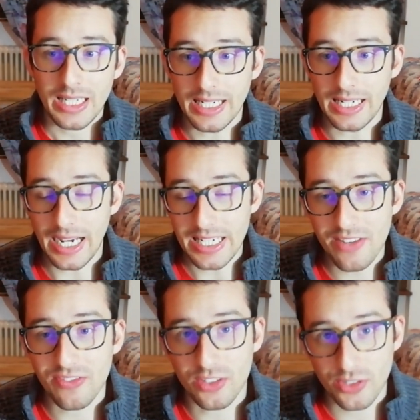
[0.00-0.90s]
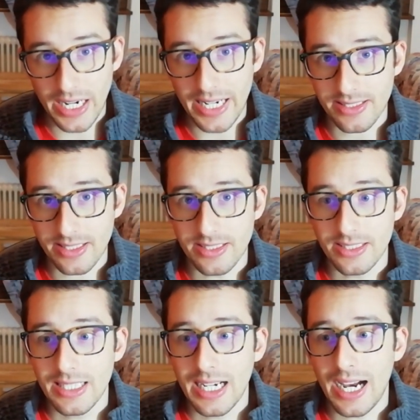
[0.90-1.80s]
I have created
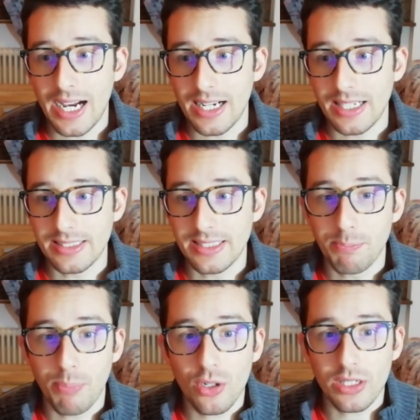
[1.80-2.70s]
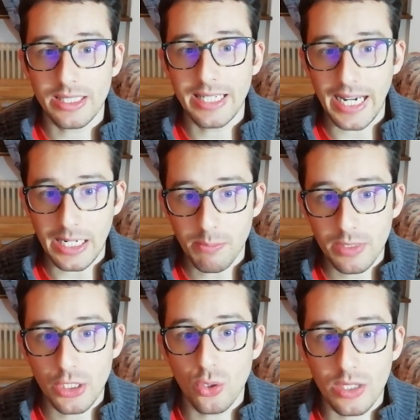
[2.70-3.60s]
the Pong game.
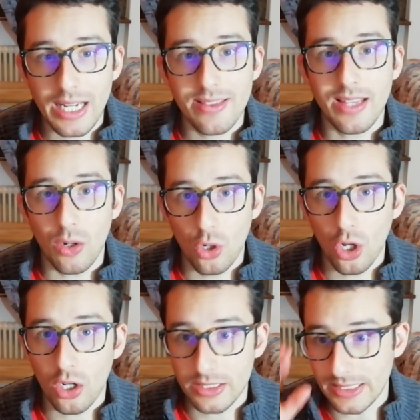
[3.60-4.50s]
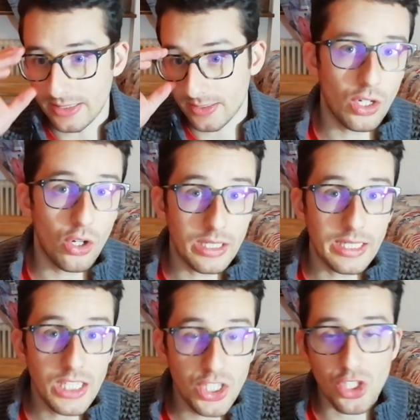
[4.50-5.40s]
You can download it on
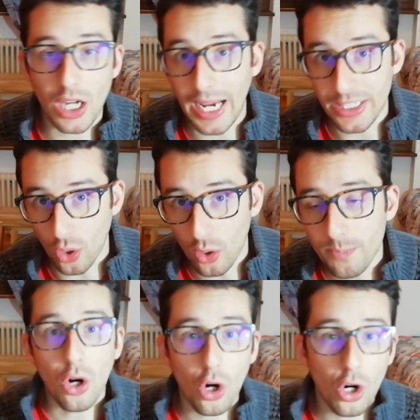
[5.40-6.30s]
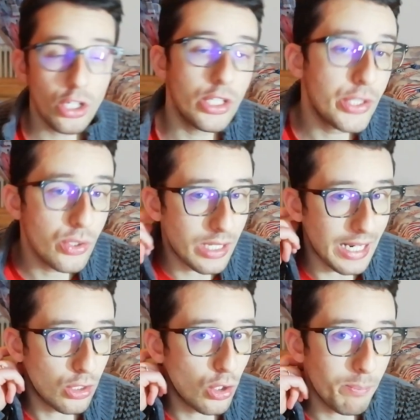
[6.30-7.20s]
itch.io, or you
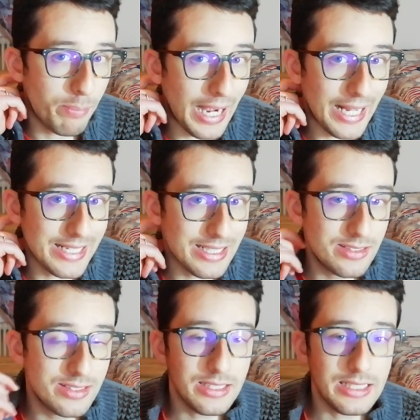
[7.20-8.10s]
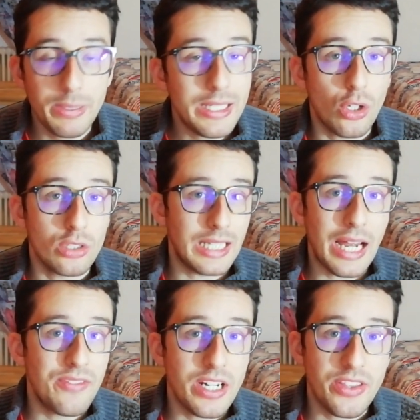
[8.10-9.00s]
can compile it, because
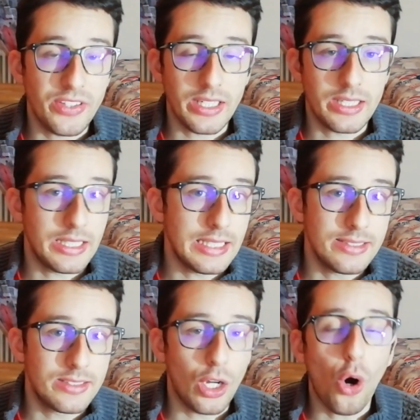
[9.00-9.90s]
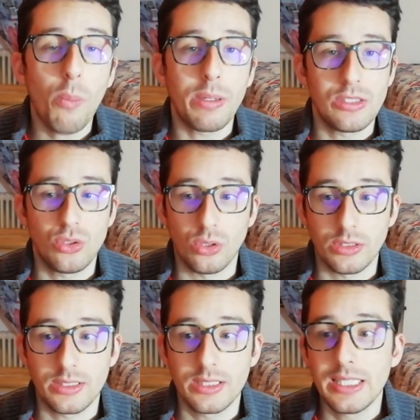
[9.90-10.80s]
everything is open
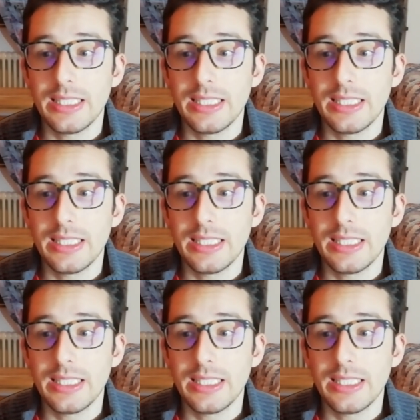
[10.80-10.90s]
source.